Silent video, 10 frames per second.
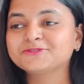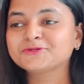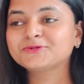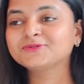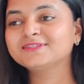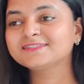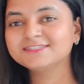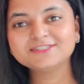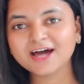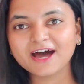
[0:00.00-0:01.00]
So this
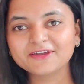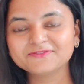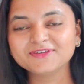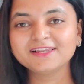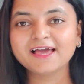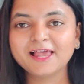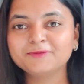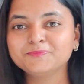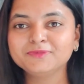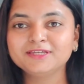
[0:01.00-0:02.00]
jar will
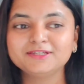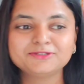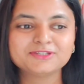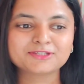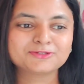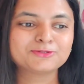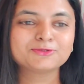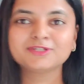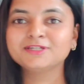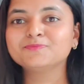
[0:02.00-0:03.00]
help me just to
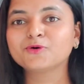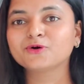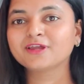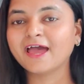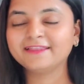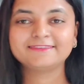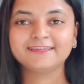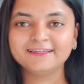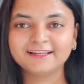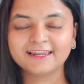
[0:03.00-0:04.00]
read more and
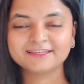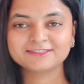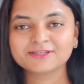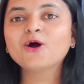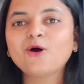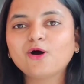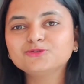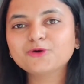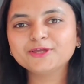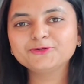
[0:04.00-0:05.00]
think less.
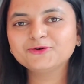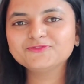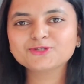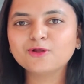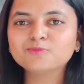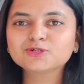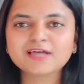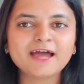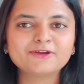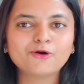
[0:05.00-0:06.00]
Although I know which all books
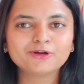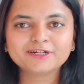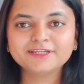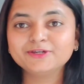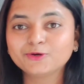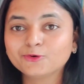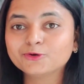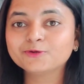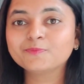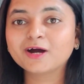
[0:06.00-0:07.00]
I already
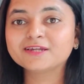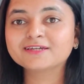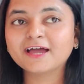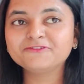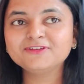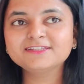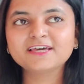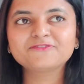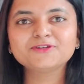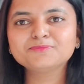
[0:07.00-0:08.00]
own, but I feel
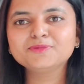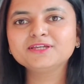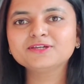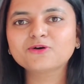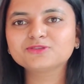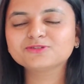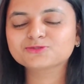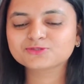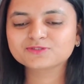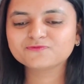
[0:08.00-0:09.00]
there will be
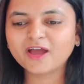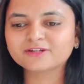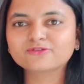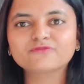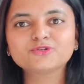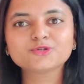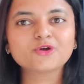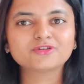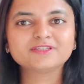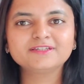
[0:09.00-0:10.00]
this factor of
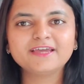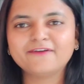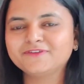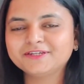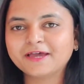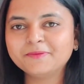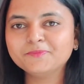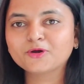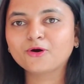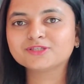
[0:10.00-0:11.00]
curiosity every time
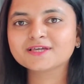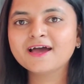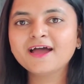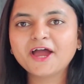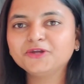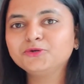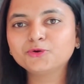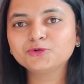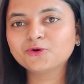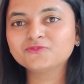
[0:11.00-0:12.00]
because I
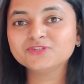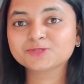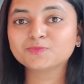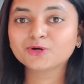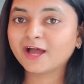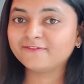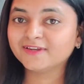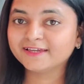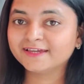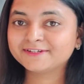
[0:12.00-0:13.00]
don't know which book I
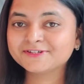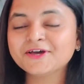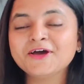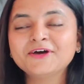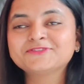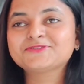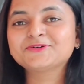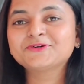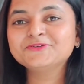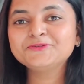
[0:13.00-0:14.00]
will get.
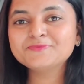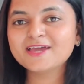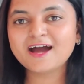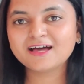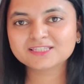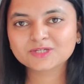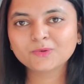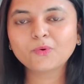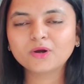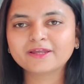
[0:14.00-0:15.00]
So you may ask,
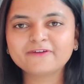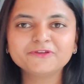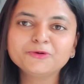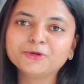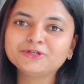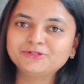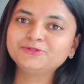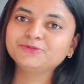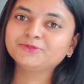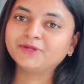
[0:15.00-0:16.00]
what are we going to
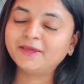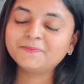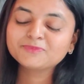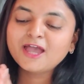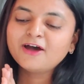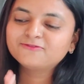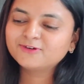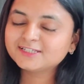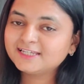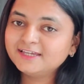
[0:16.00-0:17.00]
do today?
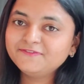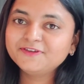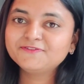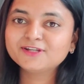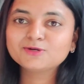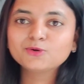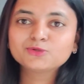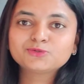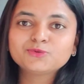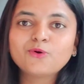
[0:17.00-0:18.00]
Firstly, we will go
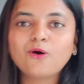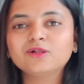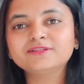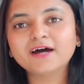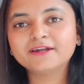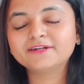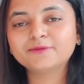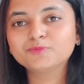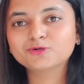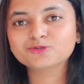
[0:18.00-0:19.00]
through all the
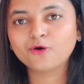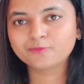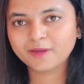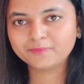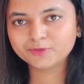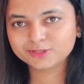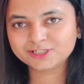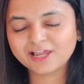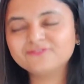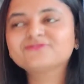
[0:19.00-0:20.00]
unread books on my
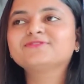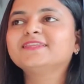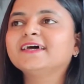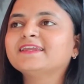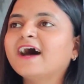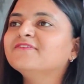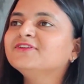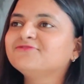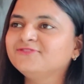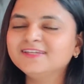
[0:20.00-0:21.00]
bookshelf. Then I
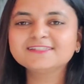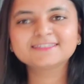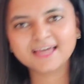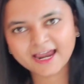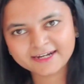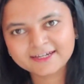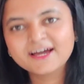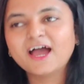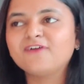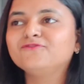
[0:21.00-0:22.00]
will feel sad.
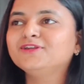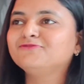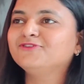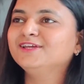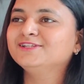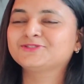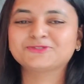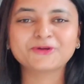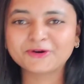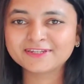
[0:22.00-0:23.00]
I will feel
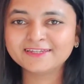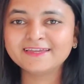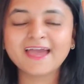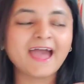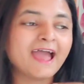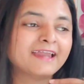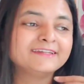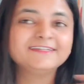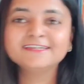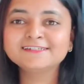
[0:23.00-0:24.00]
sorry
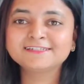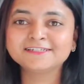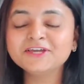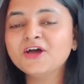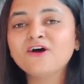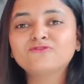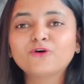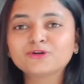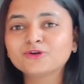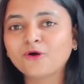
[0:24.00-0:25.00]
and guilty
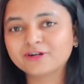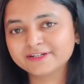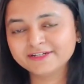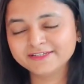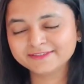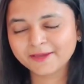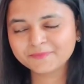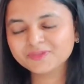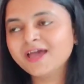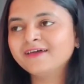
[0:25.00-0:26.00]
for not reading them.